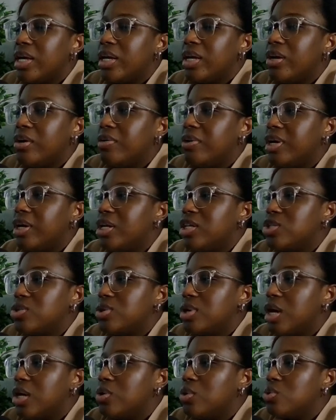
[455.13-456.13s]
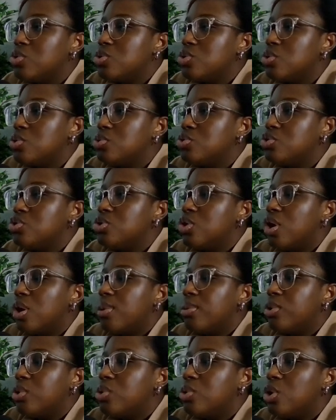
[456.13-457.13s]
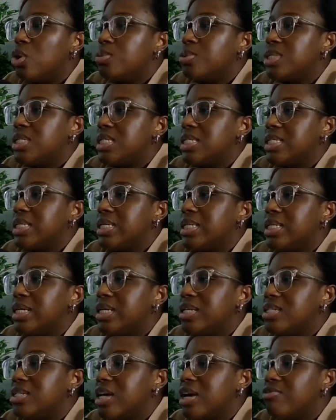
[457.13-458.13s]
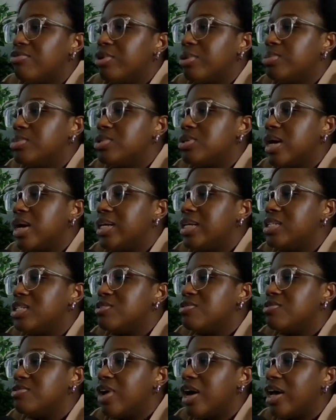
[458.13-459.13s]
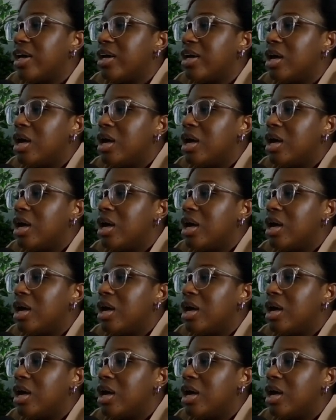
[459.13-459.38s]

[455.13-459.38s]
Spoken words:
areas, you can also go up to the daily time frame to identify